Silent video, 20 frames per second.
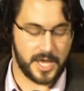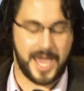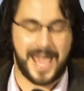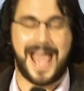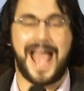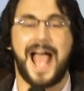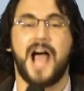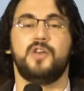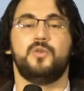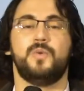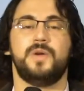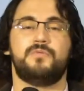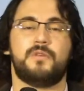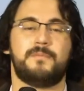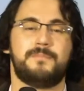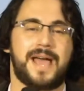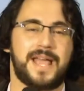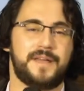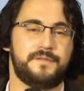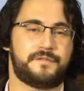How do we
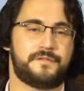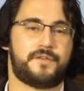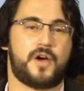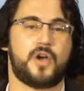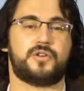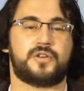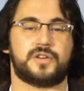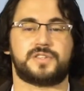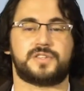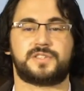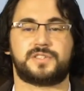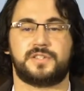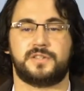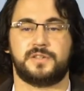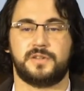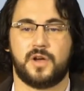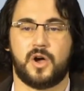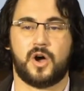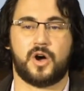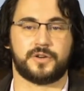remain focused
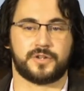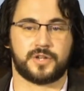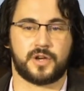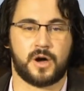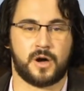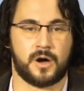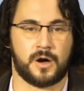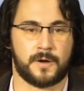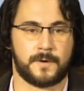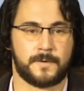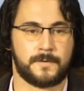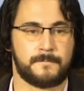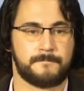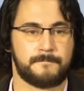on God?